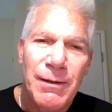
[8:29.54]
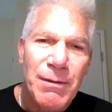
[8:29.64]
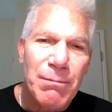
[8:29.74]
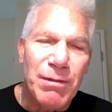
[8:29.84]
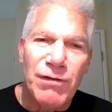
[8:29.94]

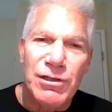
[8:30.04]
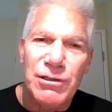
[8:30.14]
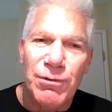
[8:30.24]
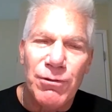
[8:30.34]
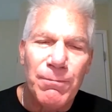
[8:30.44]
be
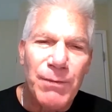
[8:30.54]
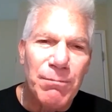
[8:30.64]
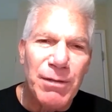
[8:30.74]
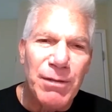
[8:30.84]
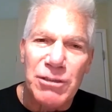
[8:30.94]
visible,
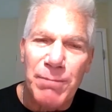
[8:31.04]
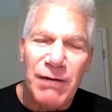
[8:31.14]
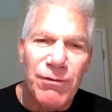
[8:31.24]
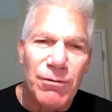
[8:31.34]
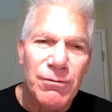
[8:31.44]
be
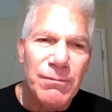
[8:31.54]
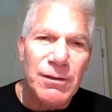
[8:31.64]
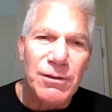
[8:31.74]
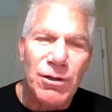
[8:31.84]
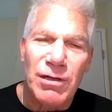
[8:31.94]
respectful,
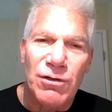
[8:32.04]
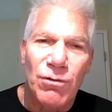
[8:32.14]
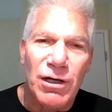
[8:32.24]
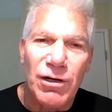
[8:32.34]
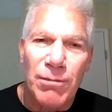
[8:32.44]
don't
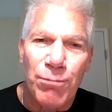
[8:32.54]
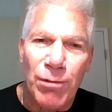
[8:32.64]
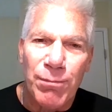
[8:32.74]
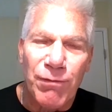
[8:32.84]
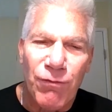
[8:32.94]
ignore good or poor
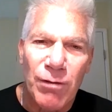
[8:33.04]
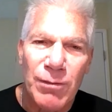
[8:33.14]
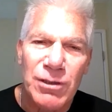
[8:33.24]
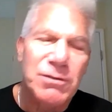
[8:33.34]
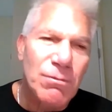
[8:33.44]

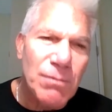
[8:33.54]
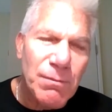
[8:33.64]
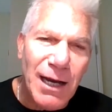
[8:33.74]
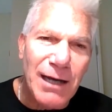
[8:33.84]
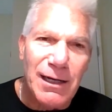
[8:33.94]
performance,
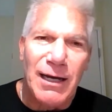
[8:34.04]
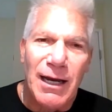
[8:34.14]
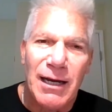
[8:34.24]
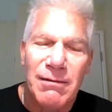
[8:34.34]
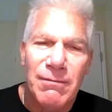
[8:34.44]

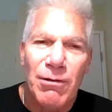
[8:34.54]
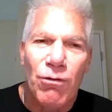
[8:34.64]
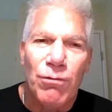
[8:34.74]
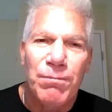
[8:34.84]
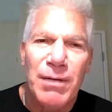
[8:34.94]
AKA
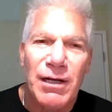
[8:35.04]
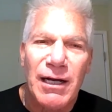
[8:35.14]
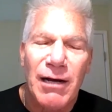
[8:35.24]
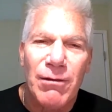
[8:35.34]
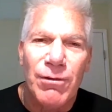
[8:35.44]
hold people
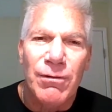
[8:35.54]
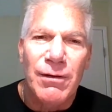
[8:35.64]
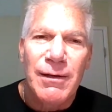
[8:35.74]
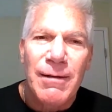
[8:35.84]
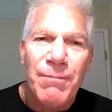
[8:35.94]
accountable,
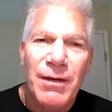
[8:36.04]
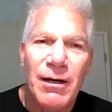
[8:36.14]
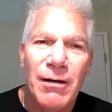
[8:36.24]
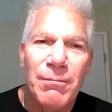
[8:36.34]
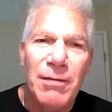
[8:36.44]

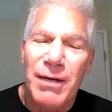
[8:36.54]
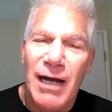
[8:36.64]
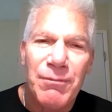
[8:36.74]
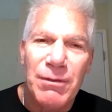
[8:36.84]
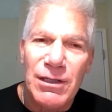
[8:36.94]
and be
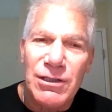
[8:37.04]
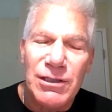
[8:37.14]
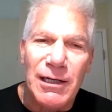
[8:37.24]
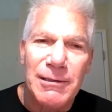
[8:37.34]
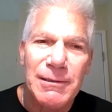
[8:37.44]

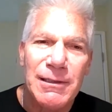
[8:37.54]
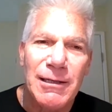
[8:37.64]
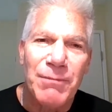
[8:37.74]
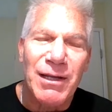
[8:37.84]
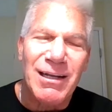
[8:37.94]
optimistic.
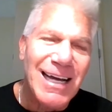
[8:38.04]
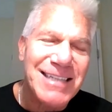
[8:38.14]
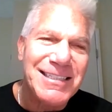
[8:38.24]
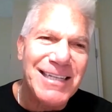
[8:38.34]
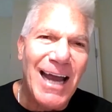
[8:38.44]
And the
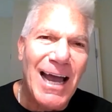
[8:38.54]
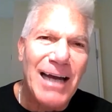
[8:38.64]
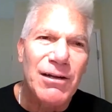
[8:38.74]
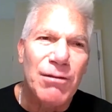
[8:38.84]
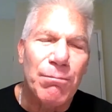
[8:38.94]
last thing I
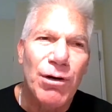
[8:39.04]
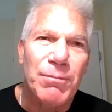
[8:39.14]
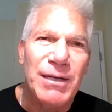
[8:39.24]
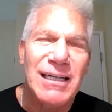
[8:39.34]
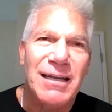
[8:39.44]
added to the book,
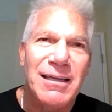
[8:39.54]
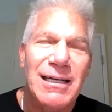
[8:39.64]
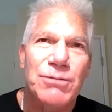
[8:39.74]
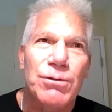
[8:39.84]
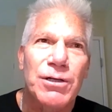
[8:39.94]
because I think
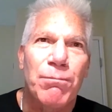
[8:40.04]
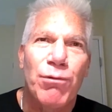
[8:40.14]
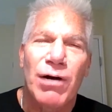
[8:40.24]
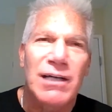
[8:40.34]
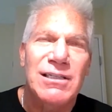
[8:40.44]
it's really
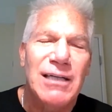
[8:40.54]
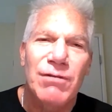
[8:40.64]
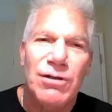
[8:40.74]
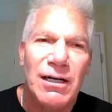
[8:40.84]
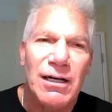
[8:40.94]
important, I just gave a
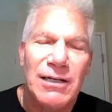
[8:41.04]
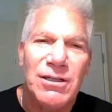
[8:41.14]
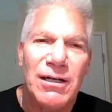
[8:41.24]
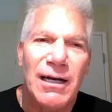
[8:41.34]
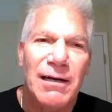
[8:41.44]
talk
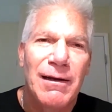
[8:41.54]
yesterday